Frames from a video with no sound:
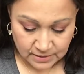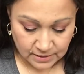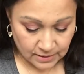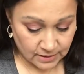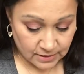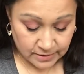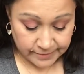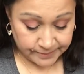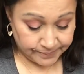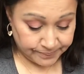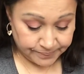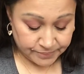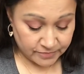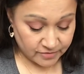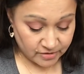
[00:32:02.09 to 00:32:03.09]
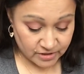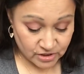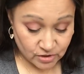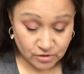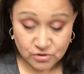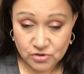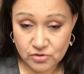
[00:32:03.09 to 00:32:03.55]
I already
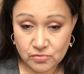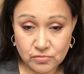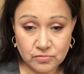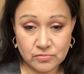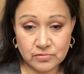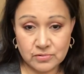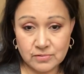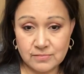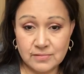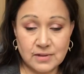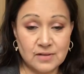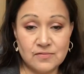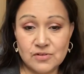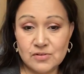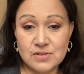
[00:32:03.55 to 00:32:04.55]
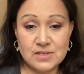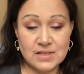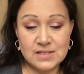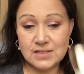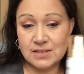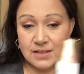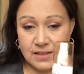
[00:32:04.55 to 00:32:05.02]
told you I've used
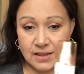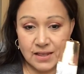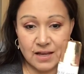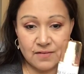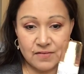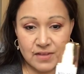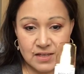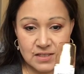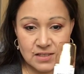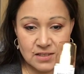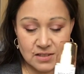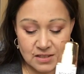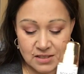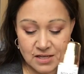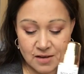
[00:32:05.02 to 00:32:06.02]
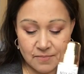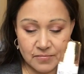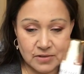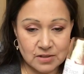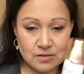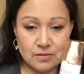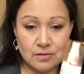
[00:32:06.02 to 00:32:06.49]
this. Love this
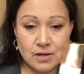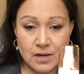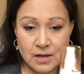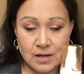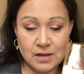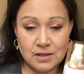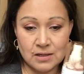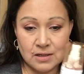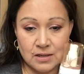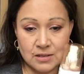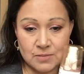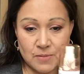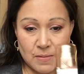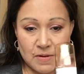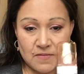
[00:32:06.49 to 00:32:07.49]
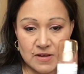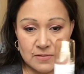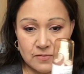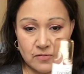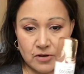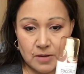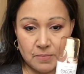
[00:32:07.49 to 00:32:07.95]
to spray my face
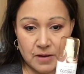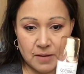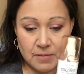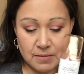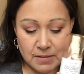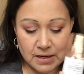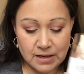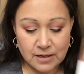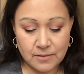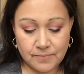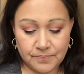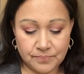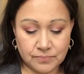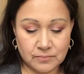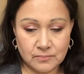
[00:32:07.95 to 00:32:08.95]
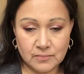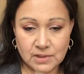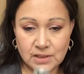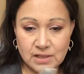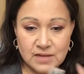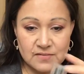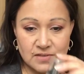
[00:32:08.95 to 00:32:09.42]
before I apply my makeup.
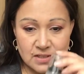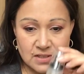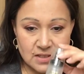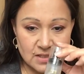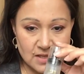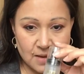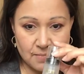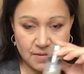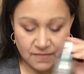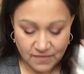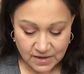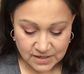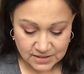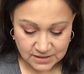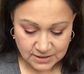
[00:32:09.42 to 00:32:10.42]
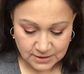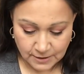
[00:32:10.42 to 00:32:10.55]
Loves this to set my face.